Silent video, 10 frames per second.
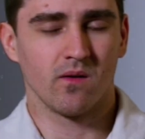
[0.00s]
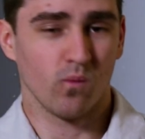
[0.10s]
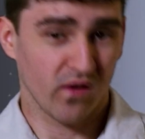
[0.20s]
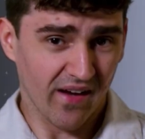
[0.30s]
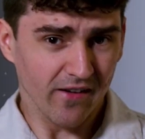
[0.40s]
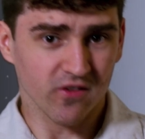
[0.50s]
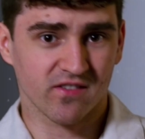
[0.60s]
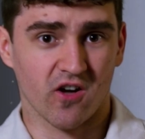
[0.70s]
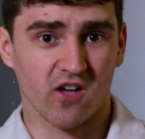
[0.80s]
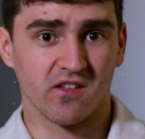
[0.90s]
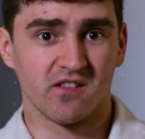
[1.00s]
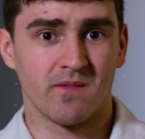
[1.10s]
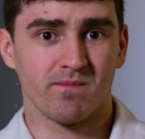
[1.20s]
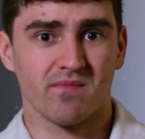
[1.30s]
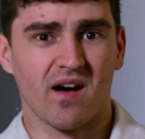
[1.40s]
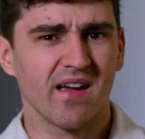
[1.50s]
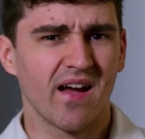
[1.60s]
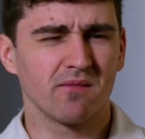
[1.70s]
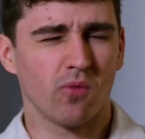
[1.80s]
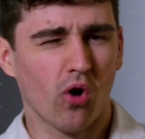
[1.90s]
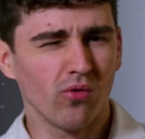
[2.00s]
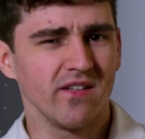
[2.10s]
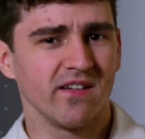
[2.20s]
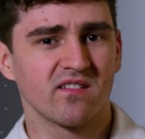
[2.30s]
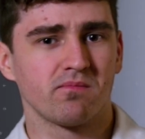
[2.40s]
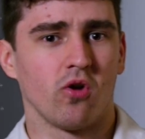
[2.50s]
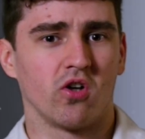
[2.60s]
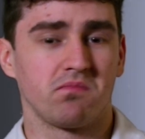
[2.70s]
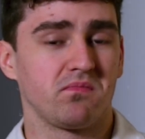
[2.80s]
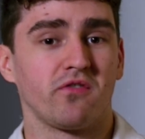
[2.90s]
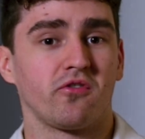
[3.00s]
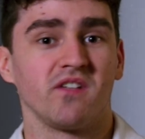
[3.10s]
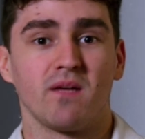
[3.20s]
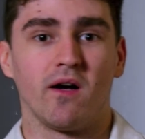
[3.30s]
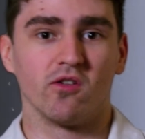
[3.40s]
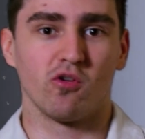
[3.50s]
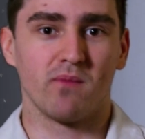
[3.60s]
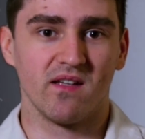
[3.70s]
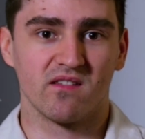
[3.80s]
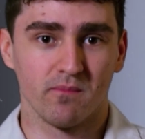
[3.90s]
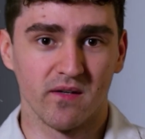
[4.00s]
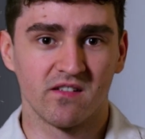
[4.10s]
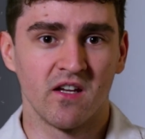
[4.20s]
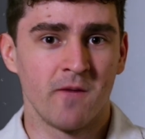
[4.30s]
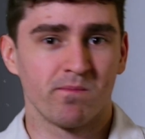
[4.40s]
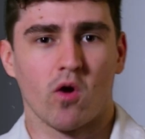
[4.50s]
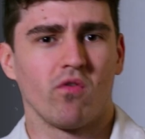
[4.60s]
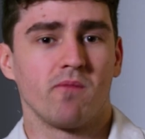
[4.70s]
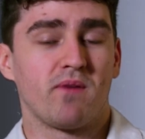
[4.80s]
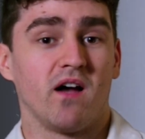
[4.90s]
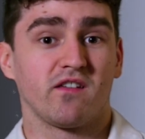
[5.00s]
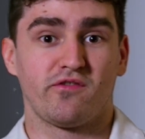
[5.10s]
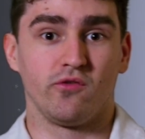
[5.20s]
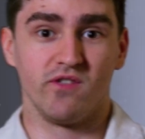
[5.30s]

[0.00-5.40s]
When I got started, I had already explored different ML domains a bit over the past few